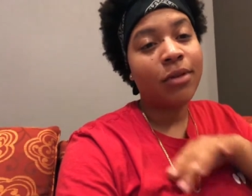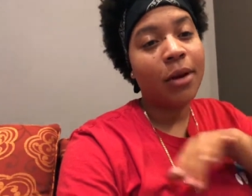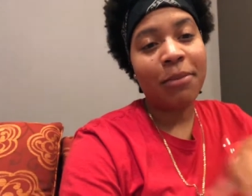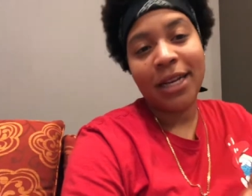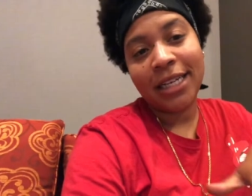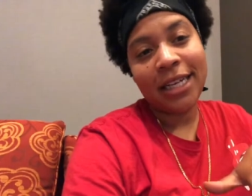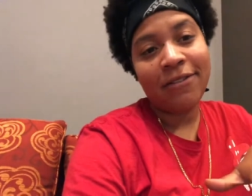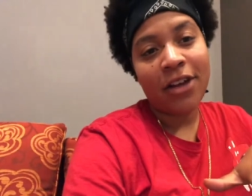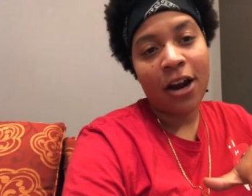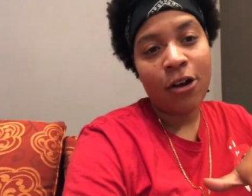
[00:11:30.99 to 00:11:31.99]
I'm about to
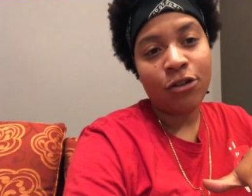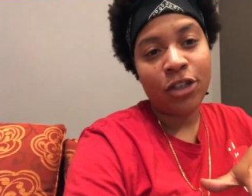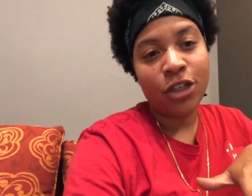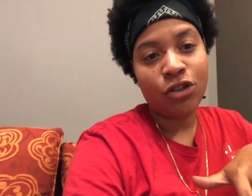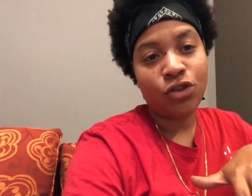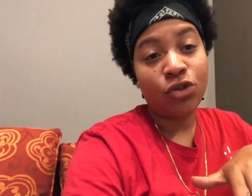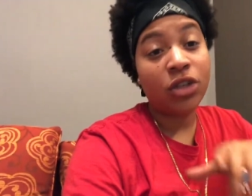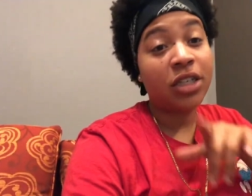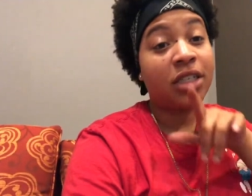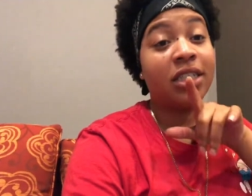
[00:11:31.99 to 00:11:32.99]
give y'all the hotel
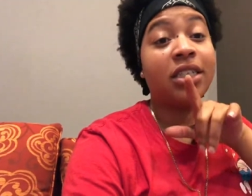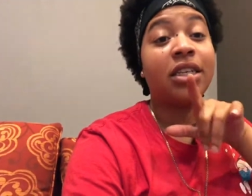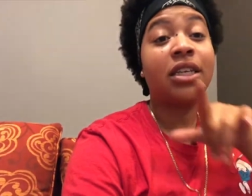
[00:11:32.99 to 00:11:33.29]
tour because it's